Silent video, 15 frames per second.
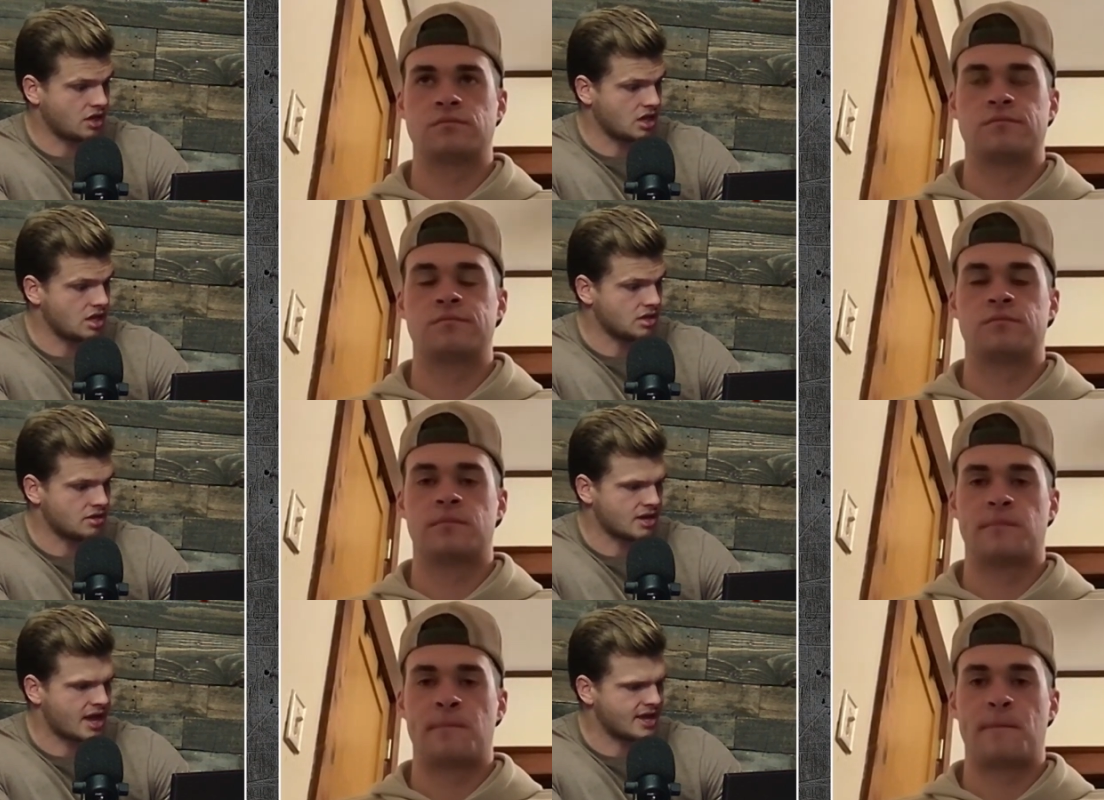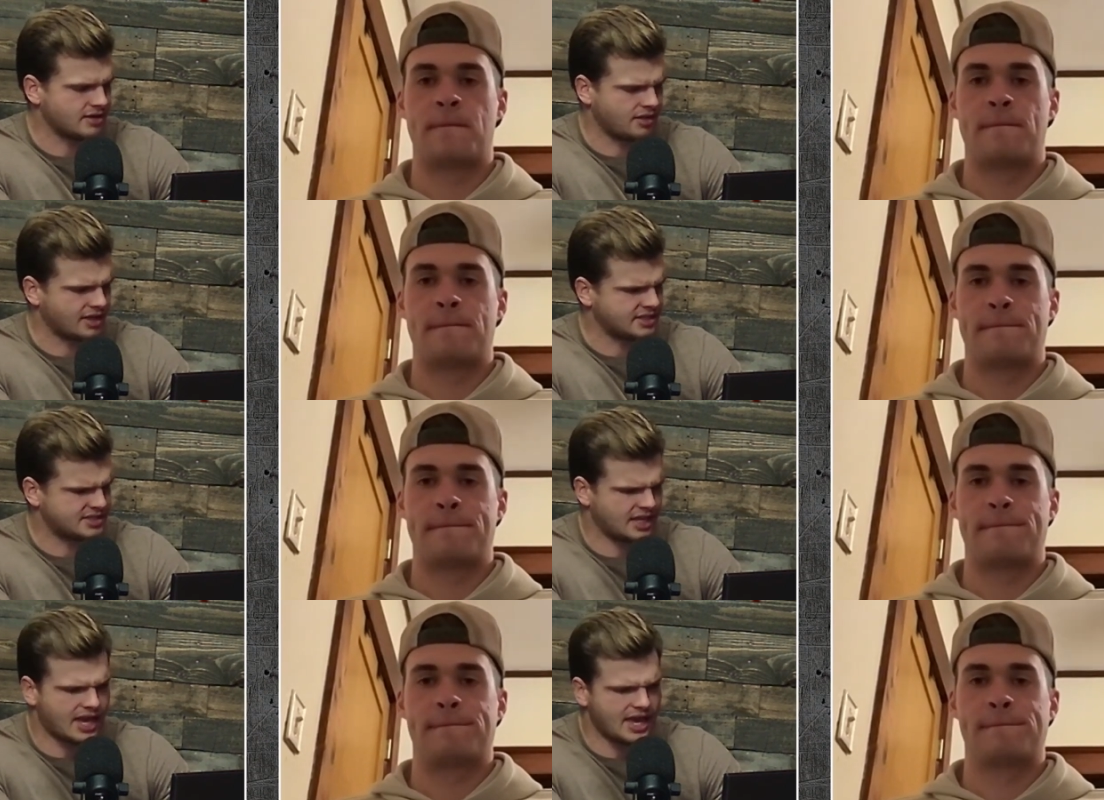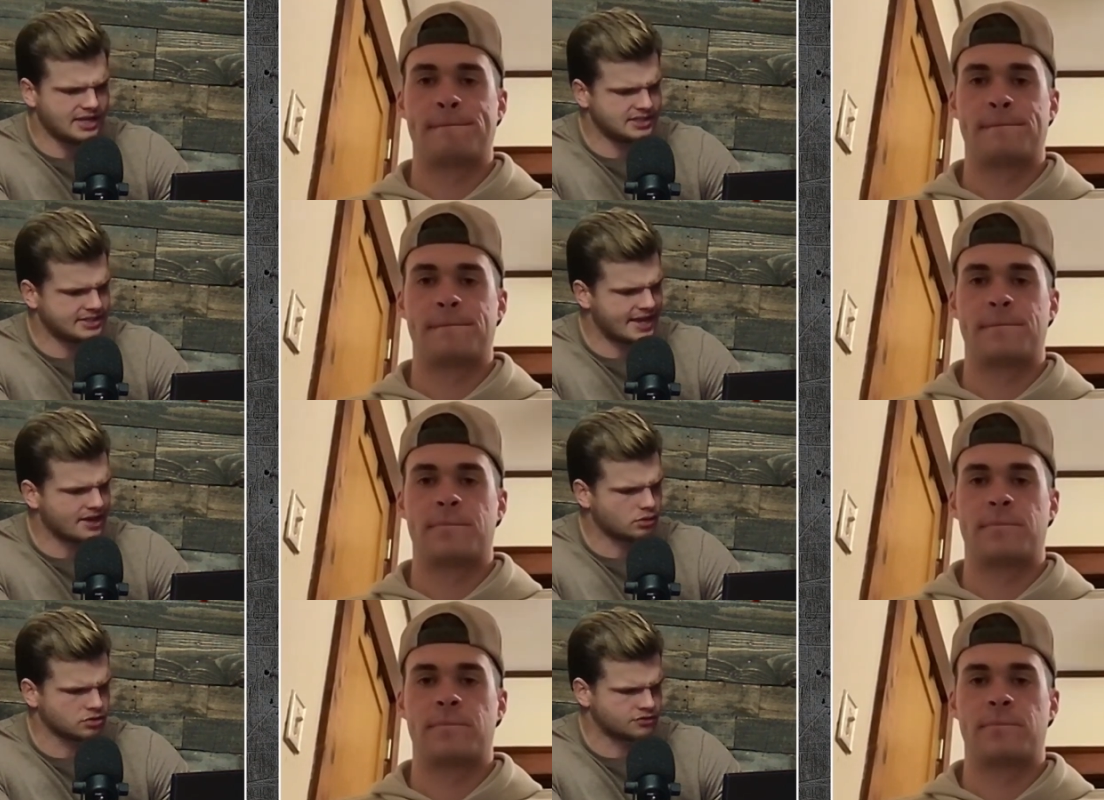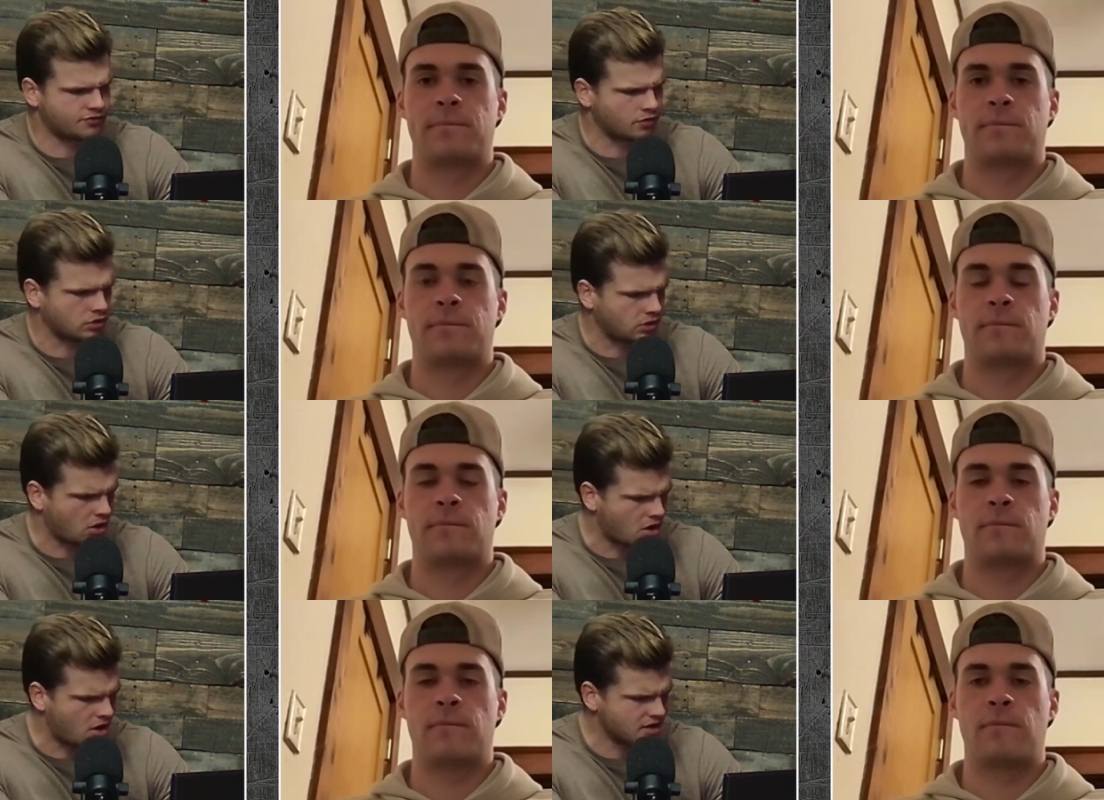Speaker 1: eight, nine, like 10 tackles for
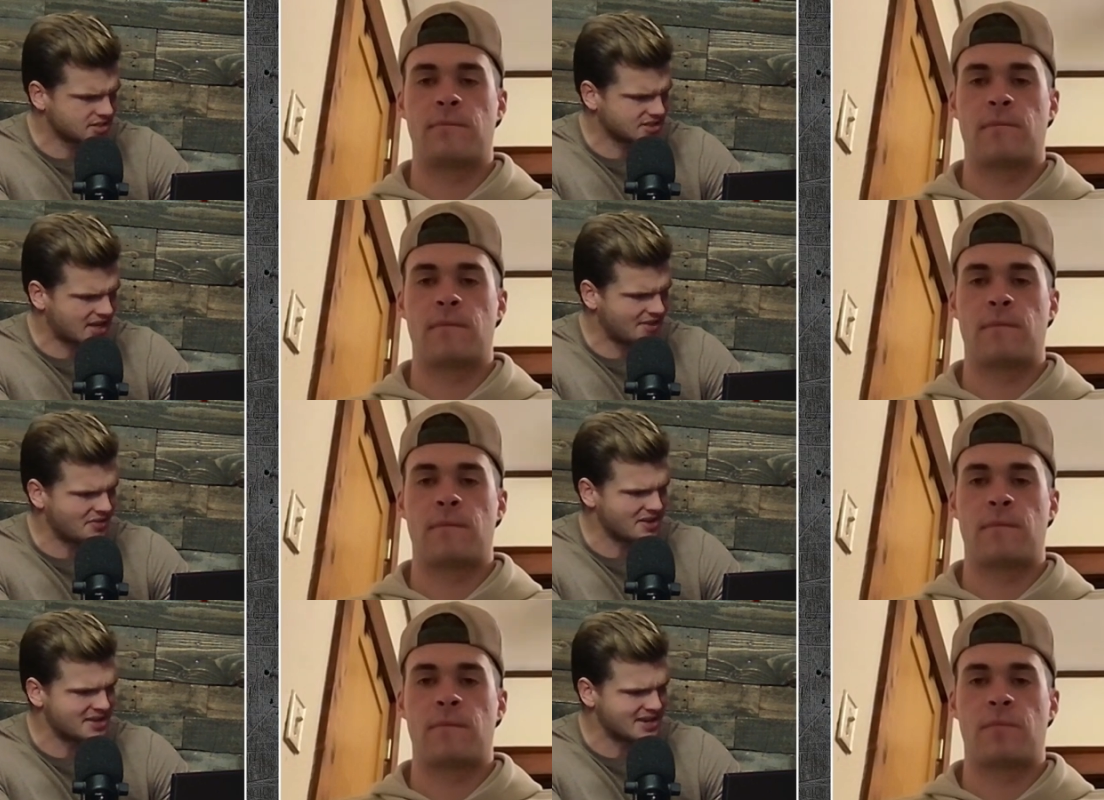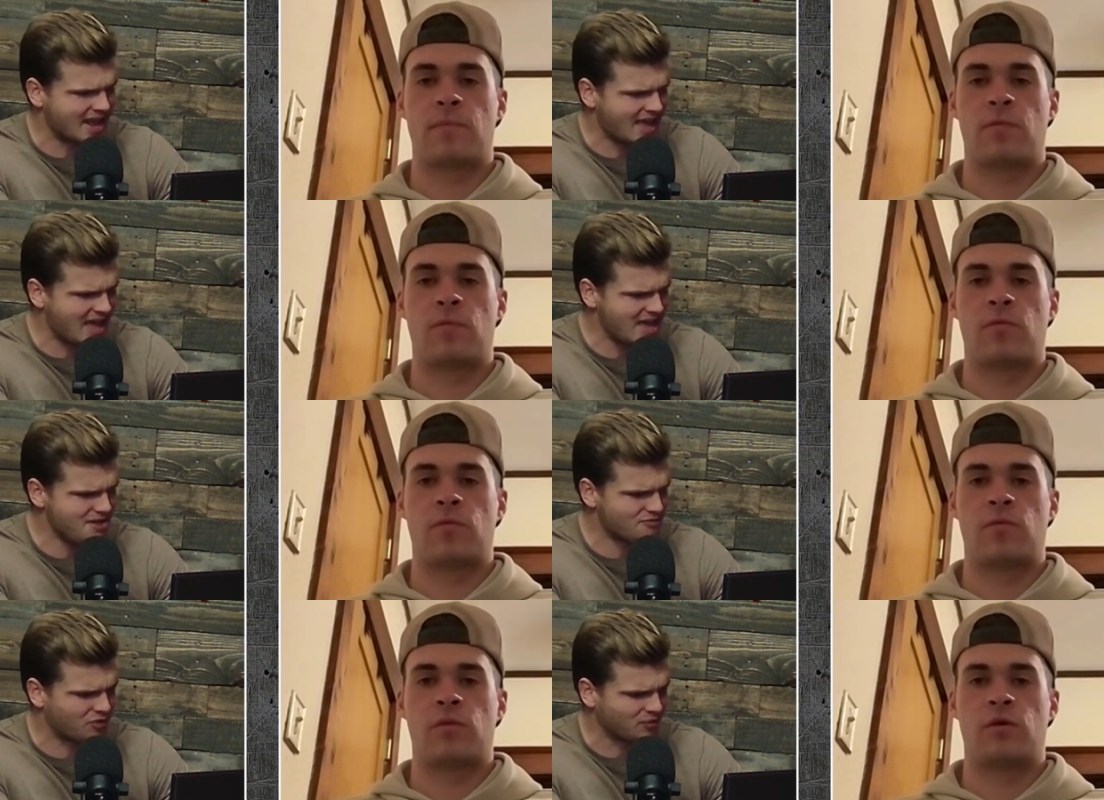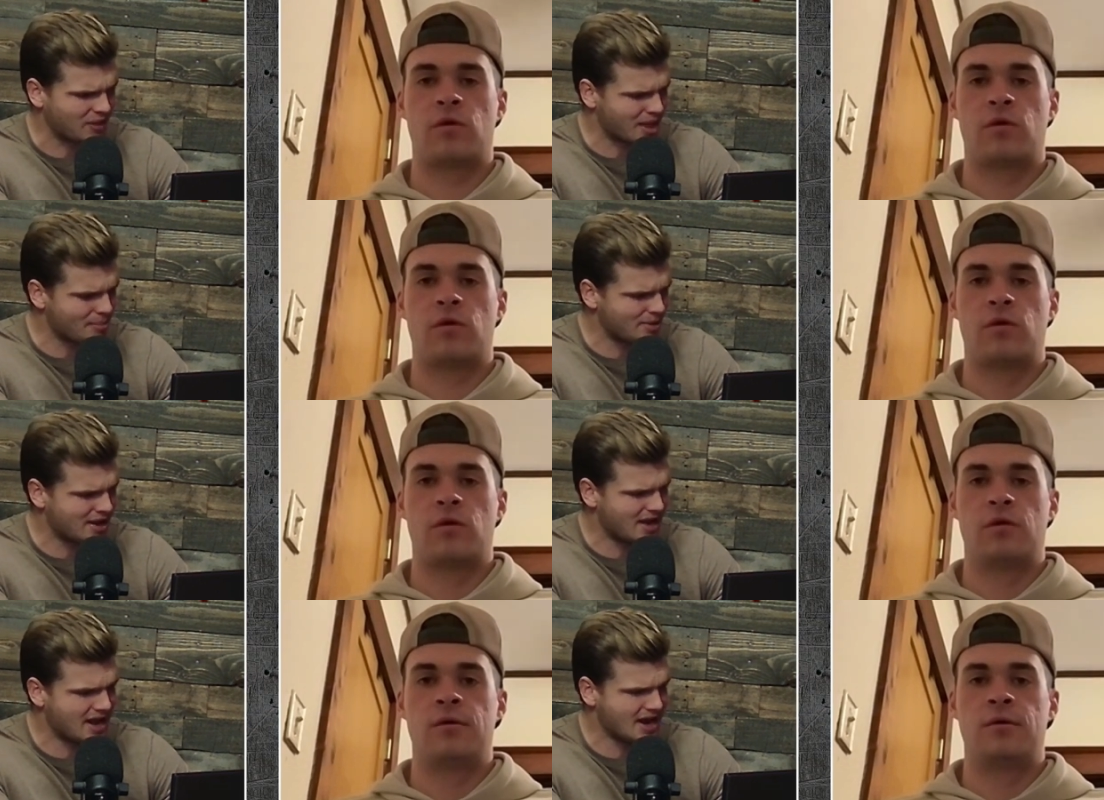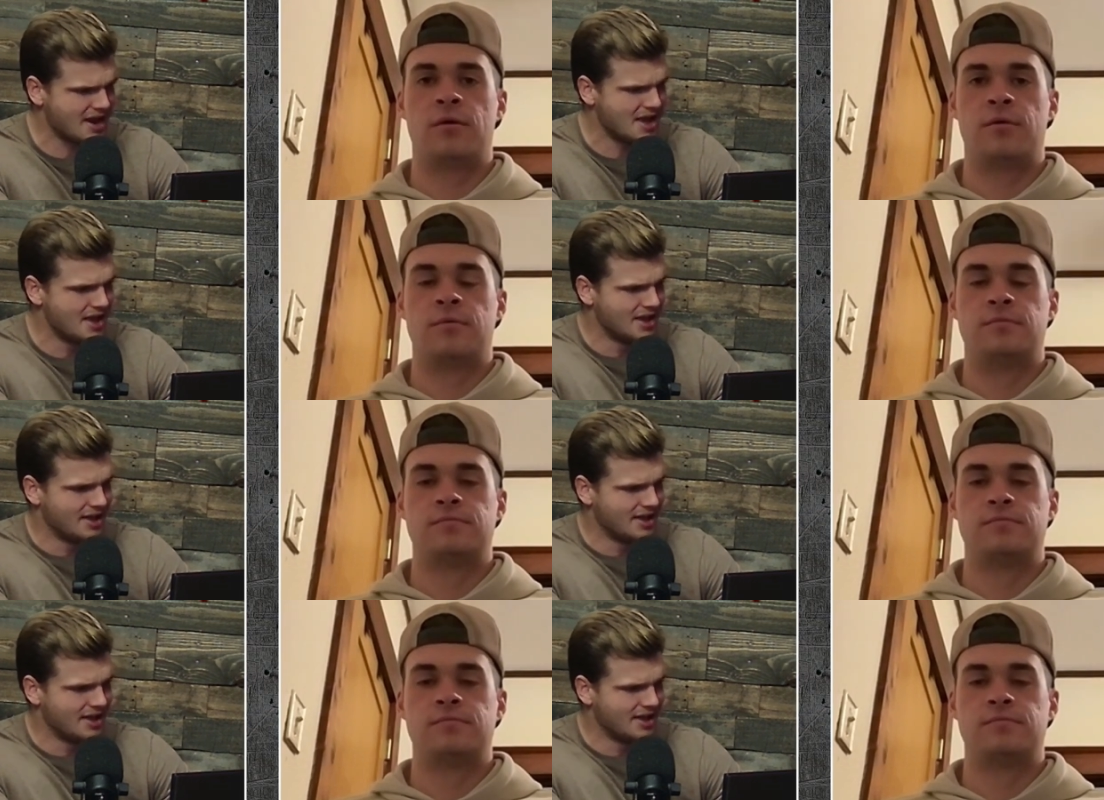loss on the day for Lebanon.